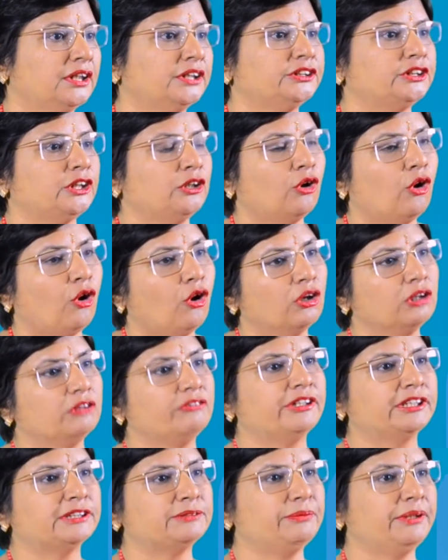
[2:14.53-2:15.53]
shall
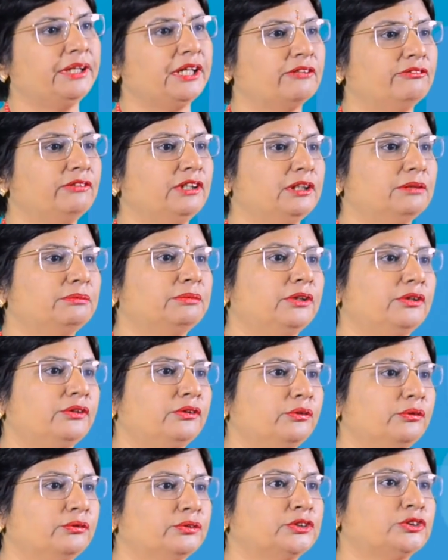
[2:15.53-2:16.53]
always be available
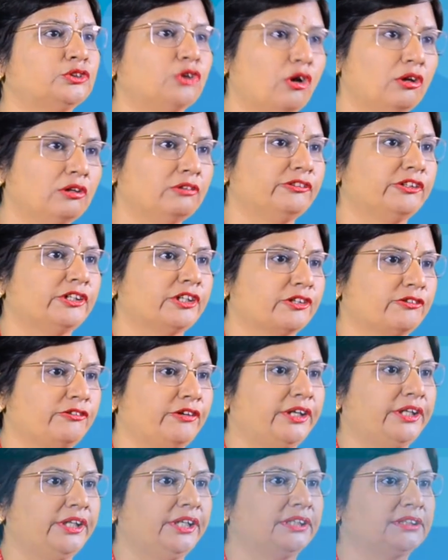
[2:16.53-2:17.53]
to solve your
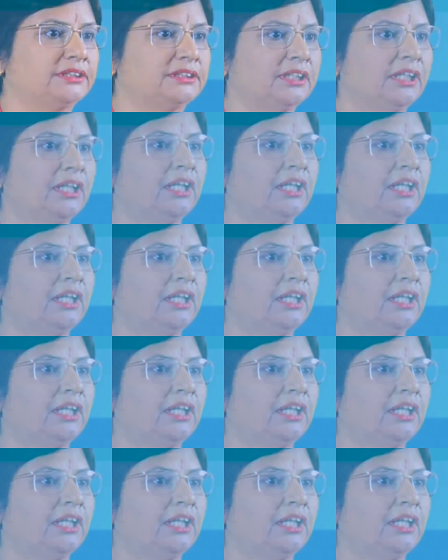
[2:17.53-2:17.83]
queries,